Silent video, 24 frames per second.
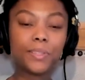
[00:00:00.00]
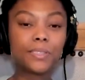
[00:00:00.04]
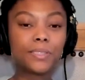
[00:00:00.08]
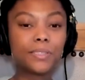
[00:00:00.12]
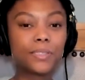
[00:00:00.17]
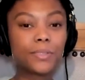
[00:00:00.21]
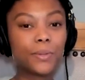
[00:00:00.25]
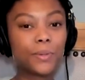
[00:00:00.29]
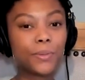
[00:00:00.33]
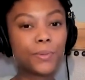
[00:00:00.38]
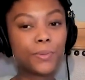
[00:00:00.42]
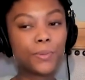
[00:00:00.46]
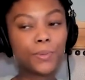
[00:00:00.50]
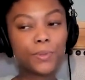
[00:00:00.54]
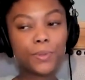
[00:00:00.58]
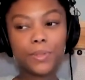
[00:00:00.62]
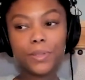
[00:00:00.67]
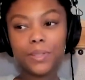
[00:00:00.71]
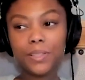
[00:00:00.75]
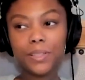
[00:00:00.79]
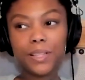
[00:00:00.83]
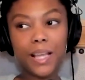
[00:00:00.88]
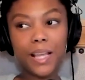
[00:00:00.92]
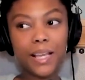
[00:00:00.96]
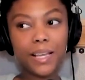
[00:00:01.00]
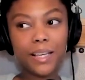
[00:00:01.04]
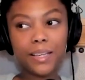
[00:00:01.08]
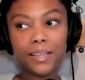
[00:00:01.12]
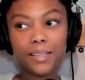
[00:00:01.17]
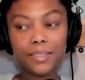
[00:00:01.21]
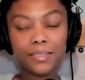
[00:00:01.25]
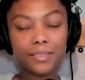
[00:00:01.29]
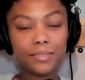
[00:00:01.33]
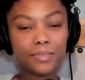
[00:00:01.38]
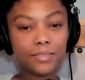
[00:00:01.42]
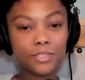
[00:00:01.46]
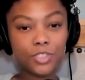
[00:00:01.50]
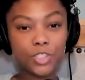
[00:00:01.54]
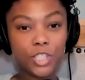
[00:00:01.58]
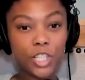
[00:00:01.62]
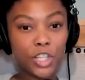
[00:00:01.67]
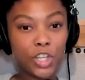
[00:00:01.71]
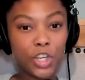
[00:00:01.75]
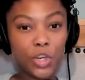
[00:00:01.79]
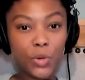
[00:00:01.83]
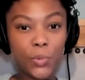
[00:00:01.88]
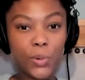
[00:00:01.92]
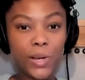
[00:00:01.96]
it's so like
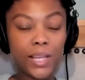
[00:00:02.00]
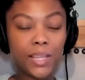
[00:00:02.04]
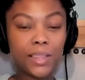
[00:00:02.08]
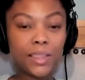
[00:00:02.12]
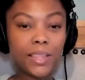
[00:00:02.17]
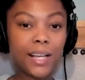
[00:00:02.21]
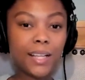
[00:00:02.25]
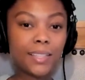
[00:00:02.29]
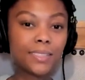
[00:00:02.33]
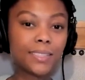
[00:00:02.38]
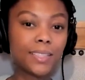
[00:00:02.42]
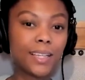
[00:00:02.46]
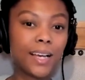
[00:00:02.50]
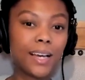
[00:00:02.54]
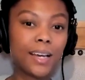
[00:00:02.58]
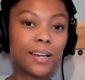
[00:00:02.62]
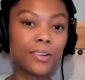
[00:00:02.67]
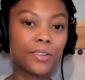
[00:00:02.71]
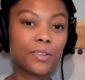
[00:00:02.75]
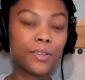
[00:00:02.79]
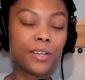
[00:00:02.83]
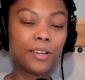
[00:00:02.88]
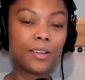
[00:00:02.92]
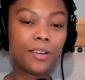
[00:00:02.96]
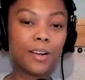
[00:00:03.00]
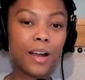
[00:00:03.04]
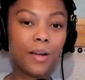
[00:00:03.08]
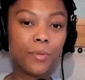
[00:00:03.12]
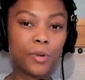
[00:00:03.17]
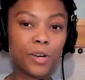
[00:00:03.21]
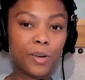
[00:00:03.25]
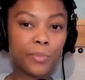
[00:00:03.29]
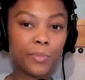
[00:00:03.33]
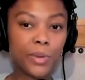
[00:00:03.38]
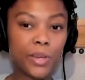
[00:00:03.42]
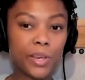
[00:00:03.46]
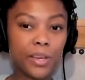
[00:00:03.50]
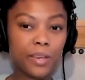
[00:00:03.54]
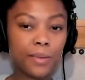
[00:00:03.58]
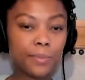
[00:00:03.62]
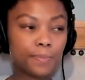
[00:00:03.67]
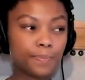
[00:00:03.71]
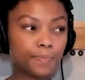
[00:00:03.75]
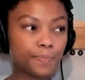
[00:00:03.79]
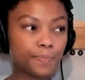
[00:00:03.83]
genuine. That's the kind of creator I want to be.